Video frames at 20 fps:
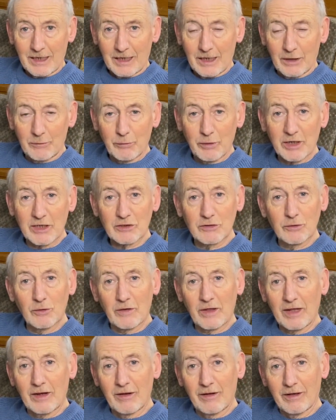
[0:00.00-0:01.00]
And when I saw
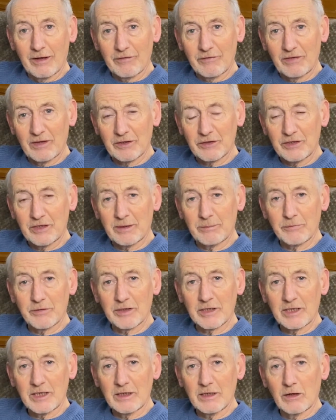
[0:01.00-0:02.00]
that light flashing, I'm
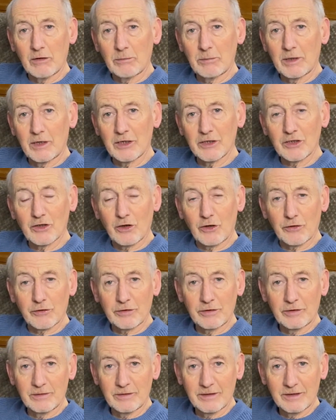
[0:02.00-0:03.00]
thinking, oh my God.
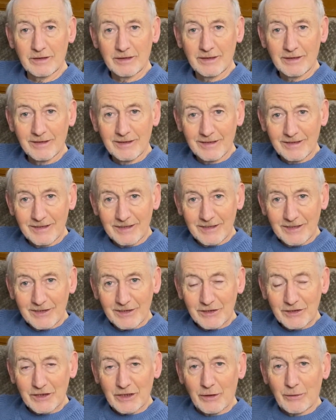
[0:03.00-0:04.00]

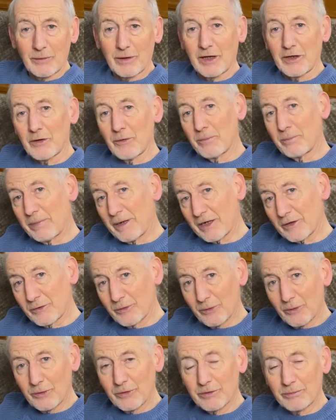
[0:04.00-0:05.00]
So I unpacked
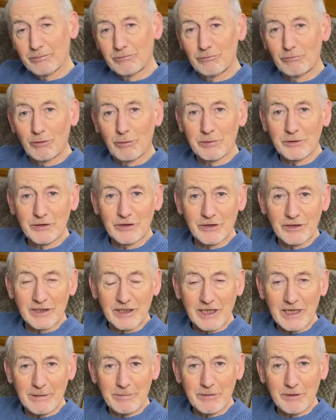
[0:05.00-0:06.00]
all the rubbish that you
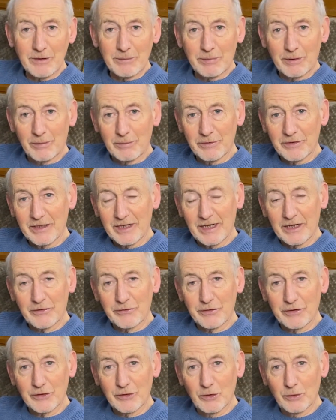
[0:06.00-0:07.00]
keep in the bottom of the
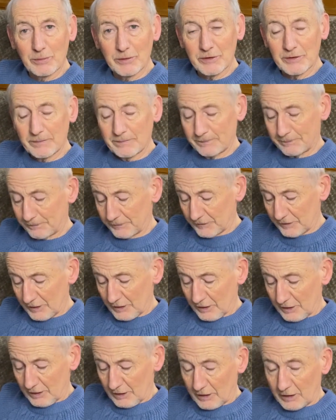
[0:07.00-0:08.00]
electric cupboard,
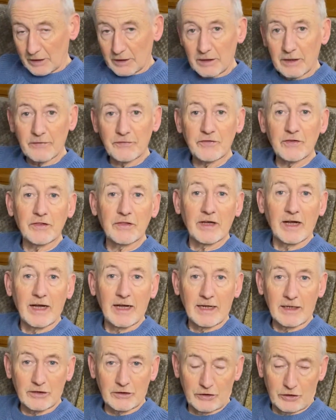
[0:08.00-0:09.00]
lifted the
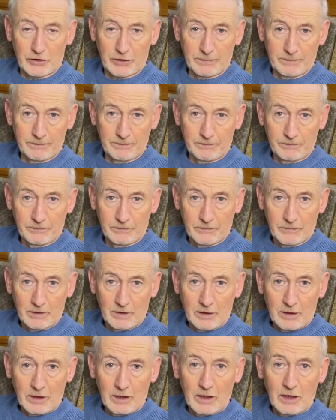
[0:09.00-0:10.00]
hatch,
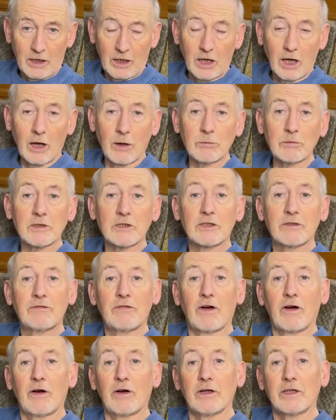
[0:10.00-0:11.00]
only to
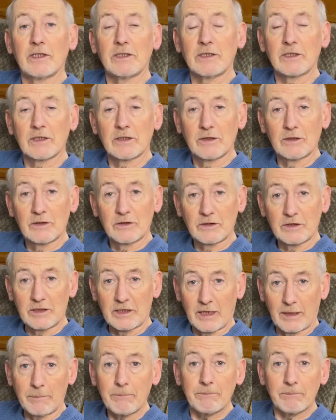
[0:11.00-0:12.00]
find,
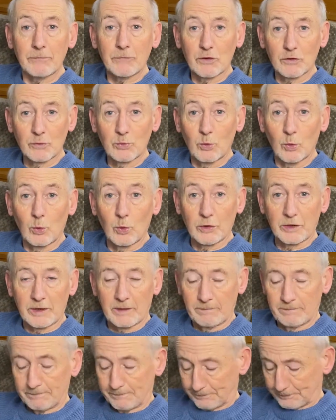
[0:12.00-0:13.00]
yeah, there's water.